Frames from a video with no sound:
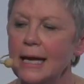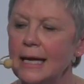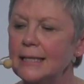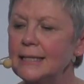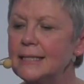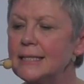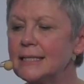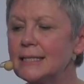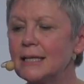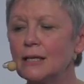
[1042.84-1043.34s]

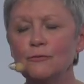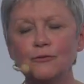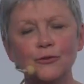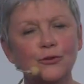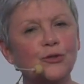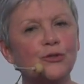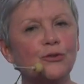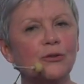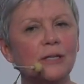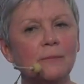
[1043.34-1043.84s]
And design
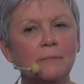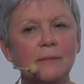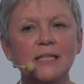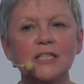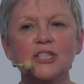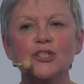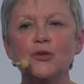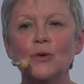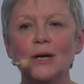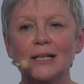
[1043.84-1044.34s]
futuring
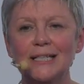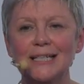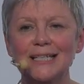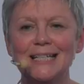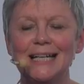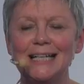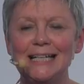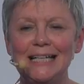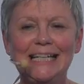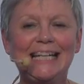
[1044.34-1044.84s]
means you are
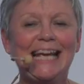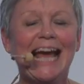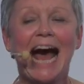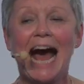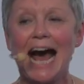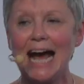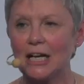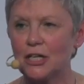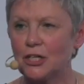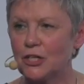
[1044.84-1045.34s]
designing
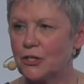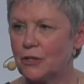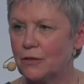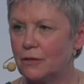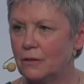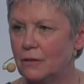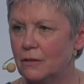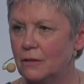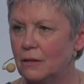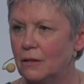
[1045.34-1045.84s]

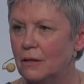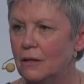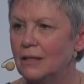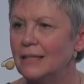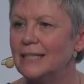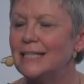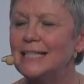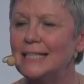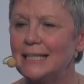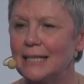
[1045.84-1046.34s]
action
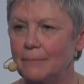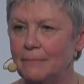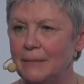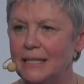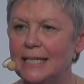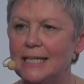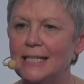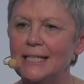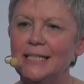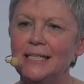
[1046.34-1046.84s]

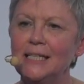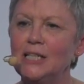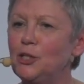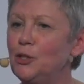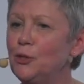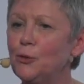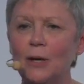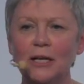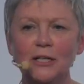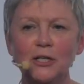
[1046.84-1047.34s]
dynamically.
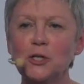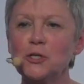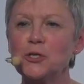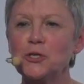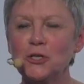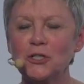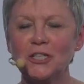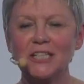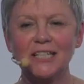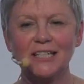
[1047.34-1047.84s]
You are not
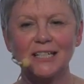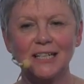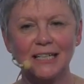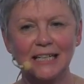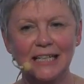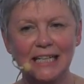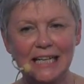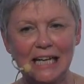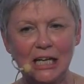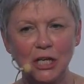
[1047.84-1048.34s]
just
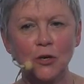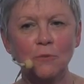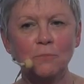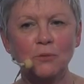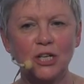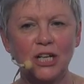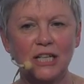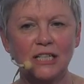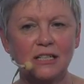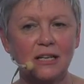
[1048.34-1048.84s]
designing an
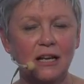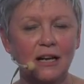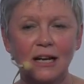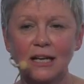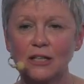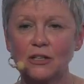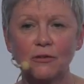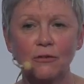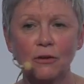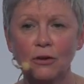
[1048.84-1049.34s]
object,
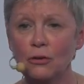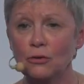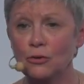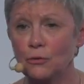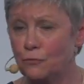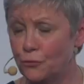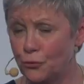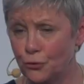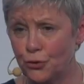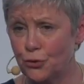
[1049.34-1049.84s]
like
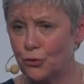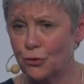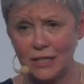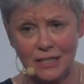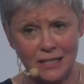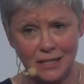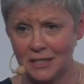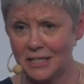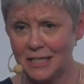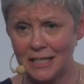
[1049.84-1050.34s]
the future
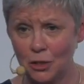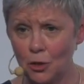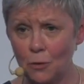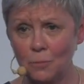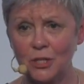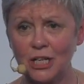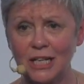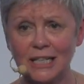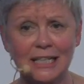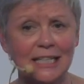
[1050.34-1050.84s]
is not an
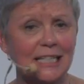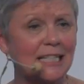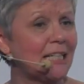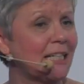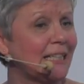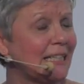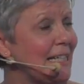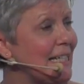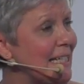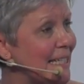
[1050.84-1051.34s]
object, it's
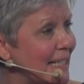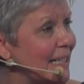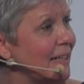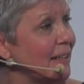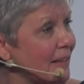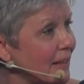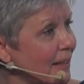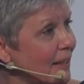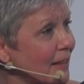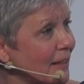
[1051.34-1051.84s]
not a still
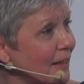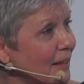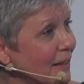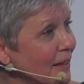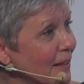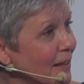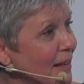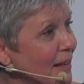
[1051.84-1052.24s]
thing.